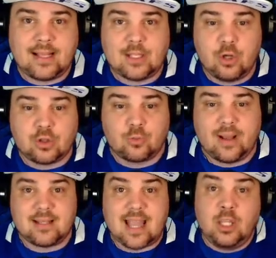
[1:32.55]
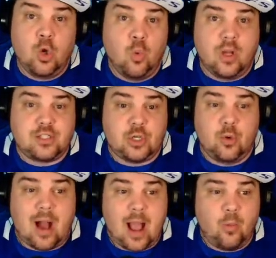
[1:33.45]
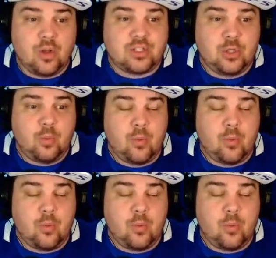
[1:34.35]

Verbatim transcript: They took the risk. And you would too, I would too.